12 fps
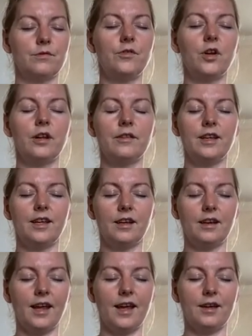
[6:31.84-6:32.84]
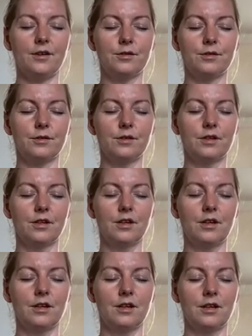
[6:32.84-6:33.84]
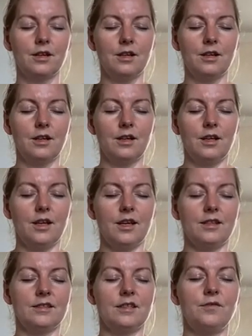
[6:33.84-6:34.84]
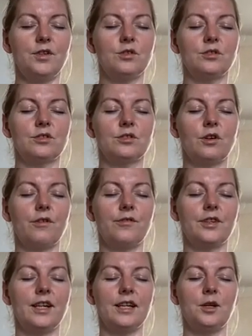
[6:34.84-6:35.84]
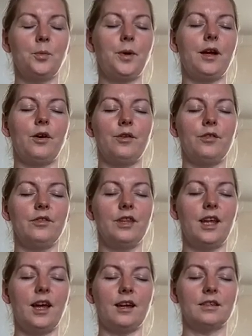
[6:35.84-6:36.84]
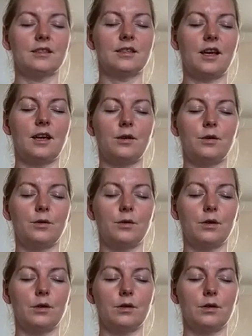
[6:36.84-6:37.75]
Follow the inhale and see if you can soften a little bit on the exhale.